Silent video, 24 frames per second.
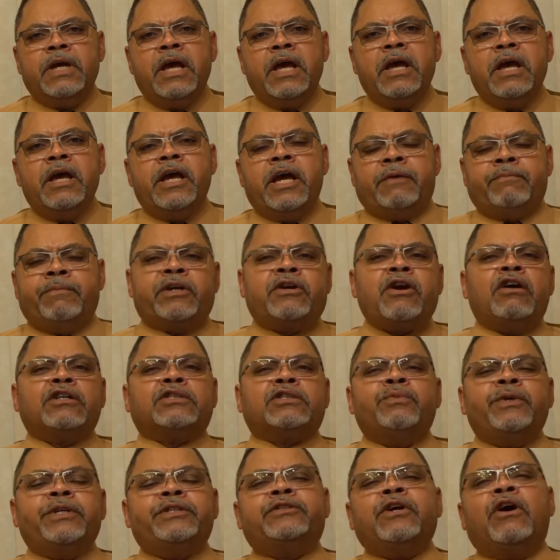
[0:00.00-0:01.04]
And because
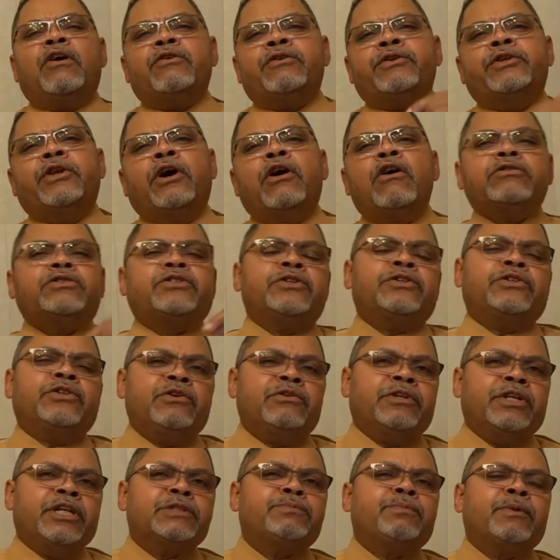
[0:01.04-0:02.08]
we don't know to
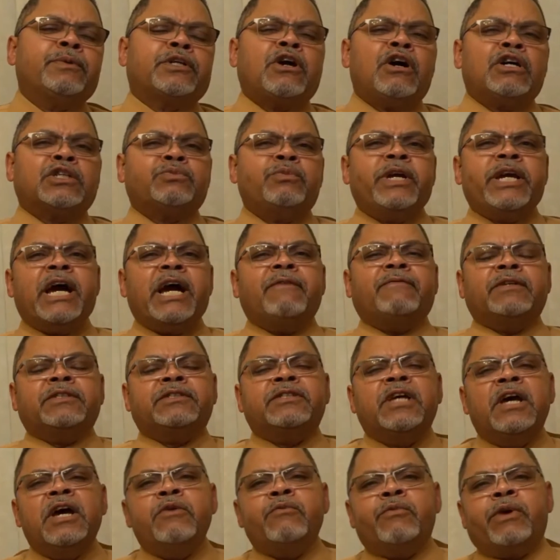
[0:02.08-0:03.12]
do this, because we
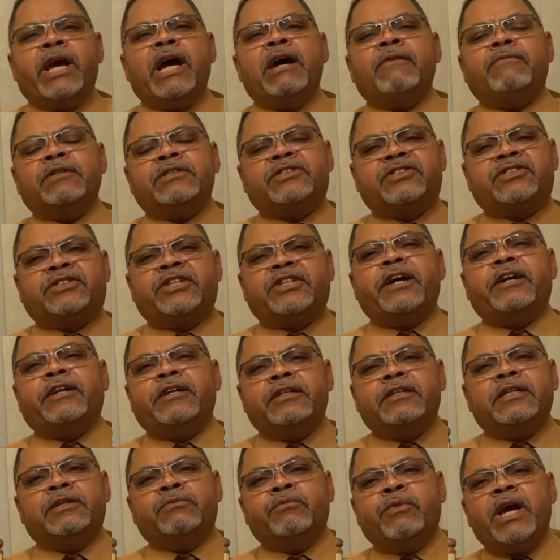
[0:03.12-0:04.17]
haven't
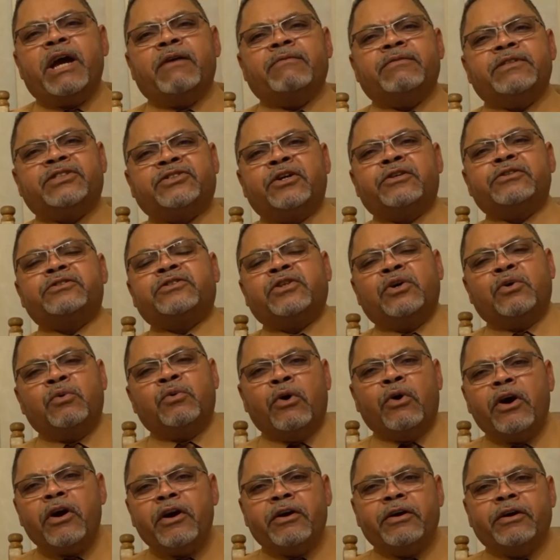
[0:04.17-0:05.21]
studied and we haven't searched the
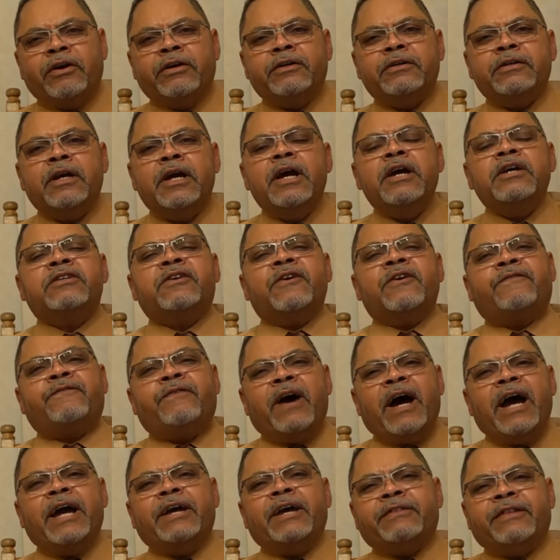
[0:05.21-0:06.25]
word to
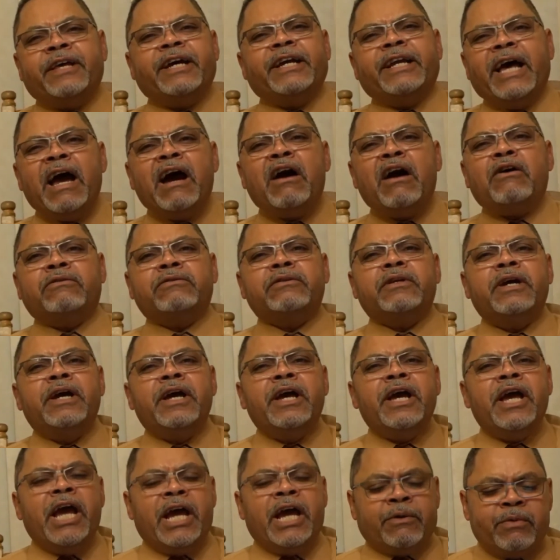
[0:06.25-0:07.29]
find that out,
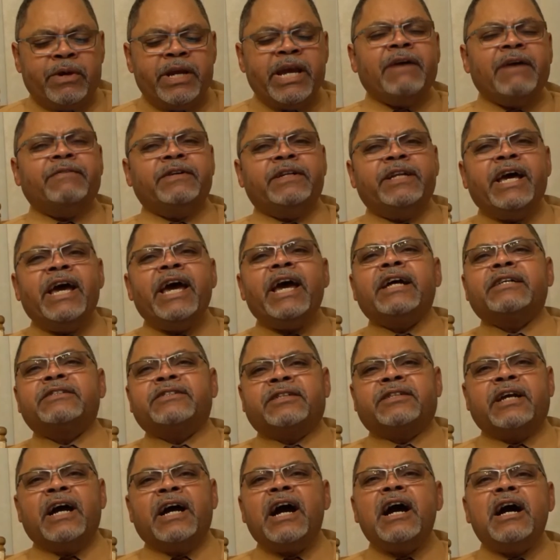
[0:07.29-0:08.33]
and we haven't
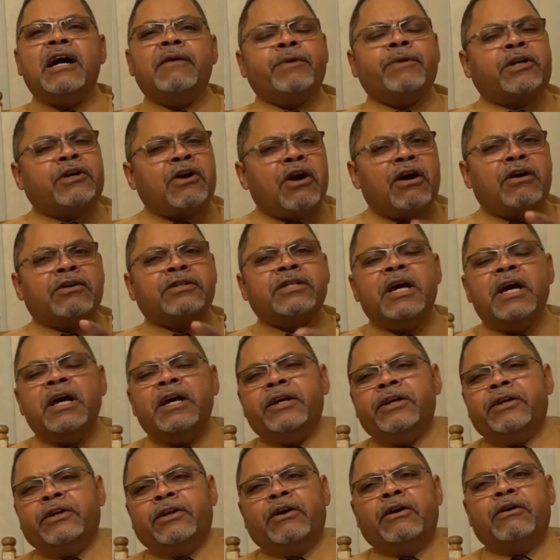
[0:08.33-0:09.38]
asked God, because,
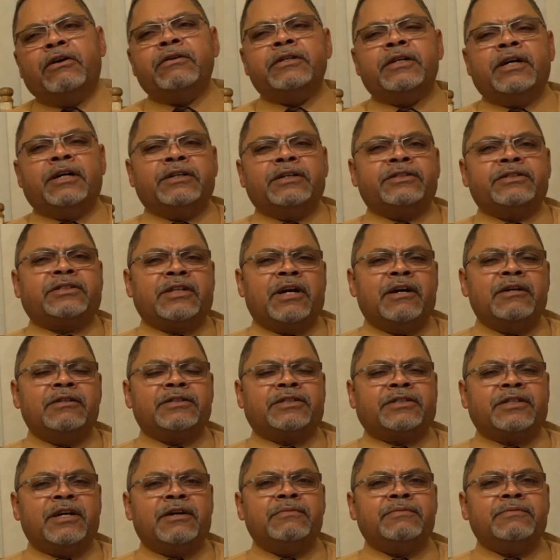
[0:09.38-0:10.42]
you know,
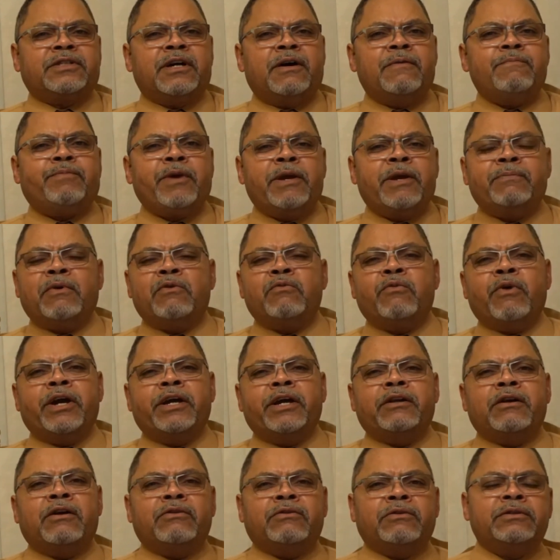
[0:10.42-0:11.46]
some people
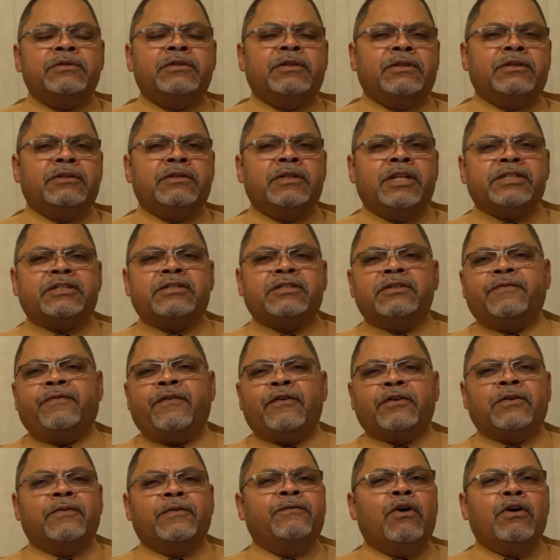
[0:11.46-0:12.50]
wait on to listen
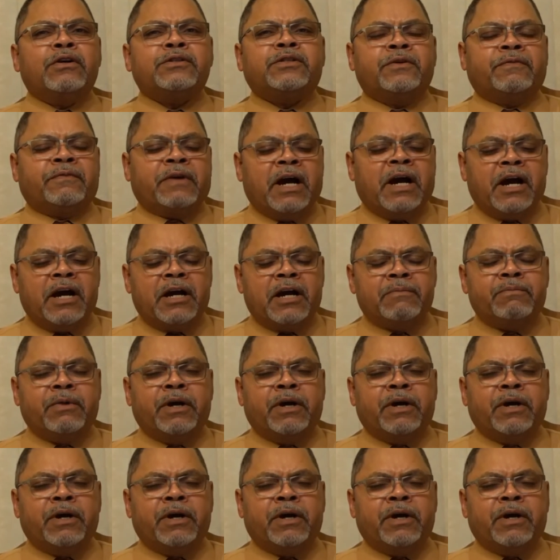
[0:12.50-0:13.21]
for the voice of God.